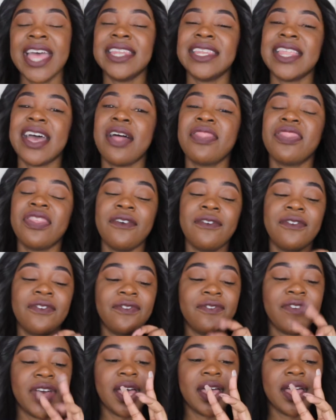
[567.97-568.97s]
Now the
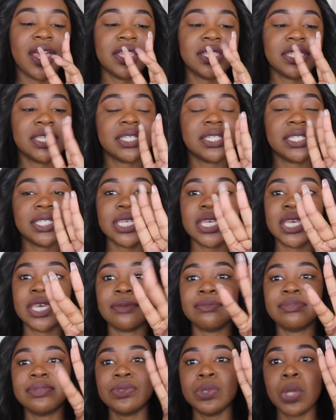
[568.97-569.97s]
third
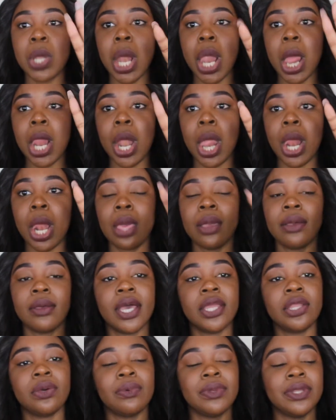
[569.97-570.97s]
tip, I
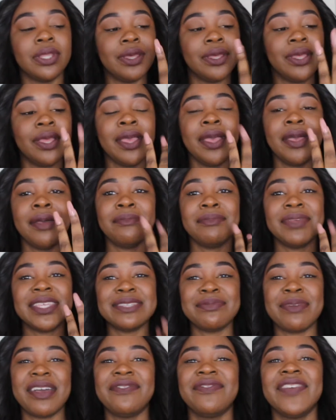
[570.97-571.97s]
don't want to
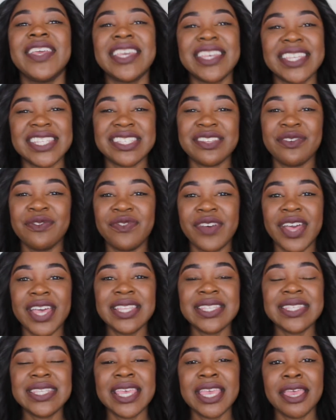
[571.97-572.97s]
miss my fingers. The
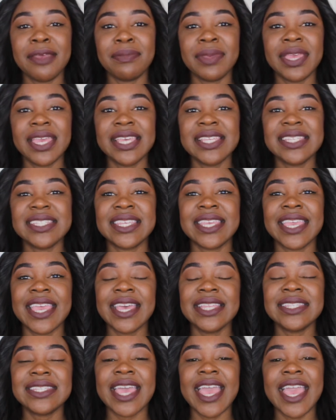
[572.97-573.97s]
third tip is
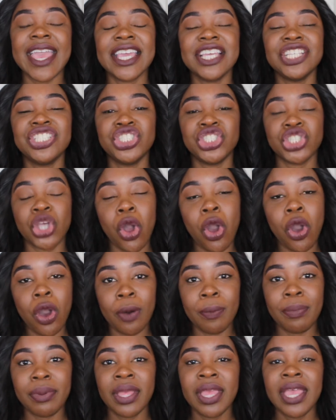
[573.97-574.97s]
get a
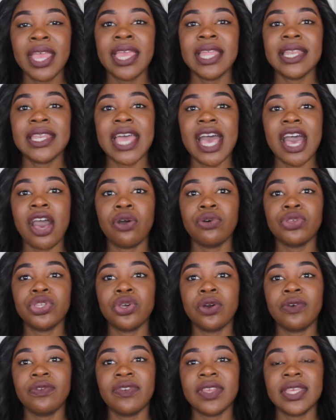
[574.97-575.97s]
job. Now
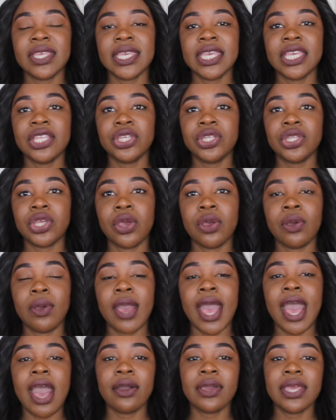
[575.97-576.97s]
you're thinking, you know,
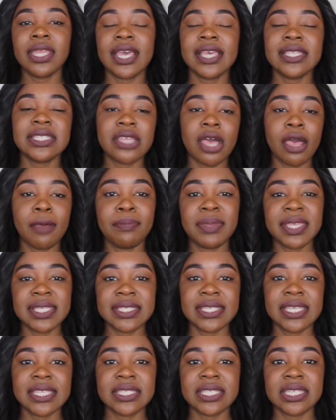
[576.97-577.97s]
how can I start a
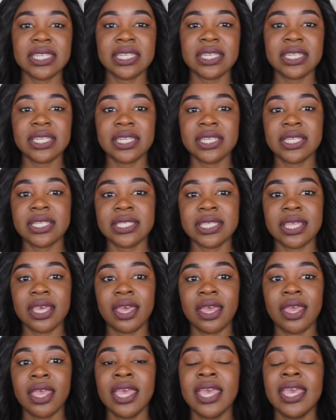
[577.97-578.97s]
business?
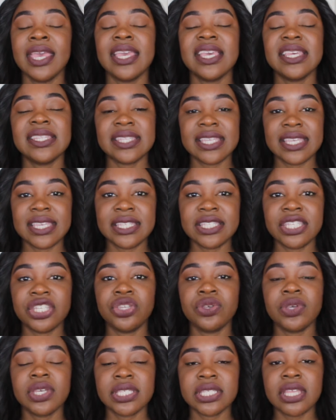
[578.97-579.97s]
It's easy.
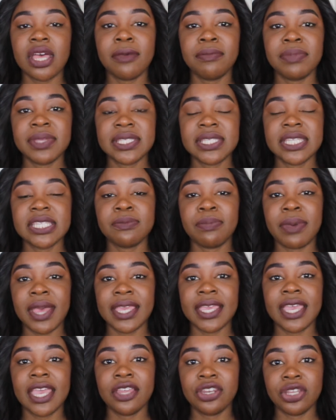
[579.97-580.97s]
You can start a business by
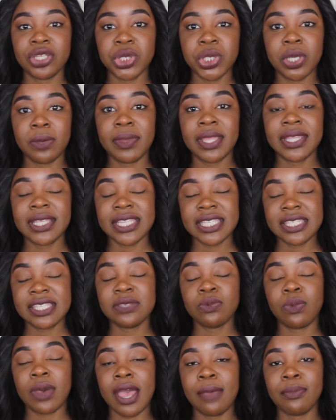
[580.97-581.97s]
getting a job, and this
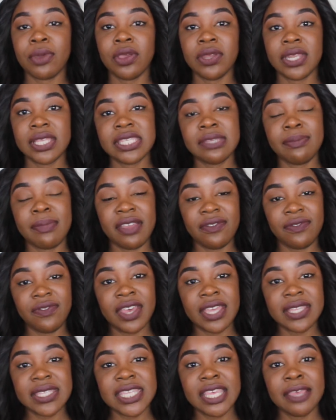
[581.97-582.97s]
is why I'm going into my
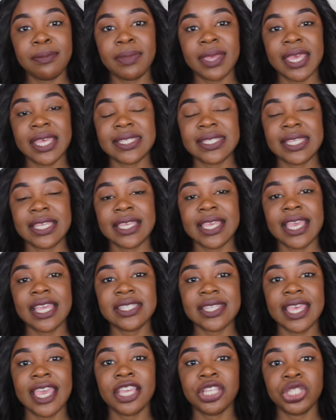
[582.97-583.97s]
third tip, as in
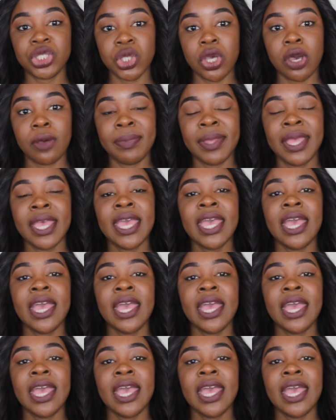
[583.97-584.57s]
get a job.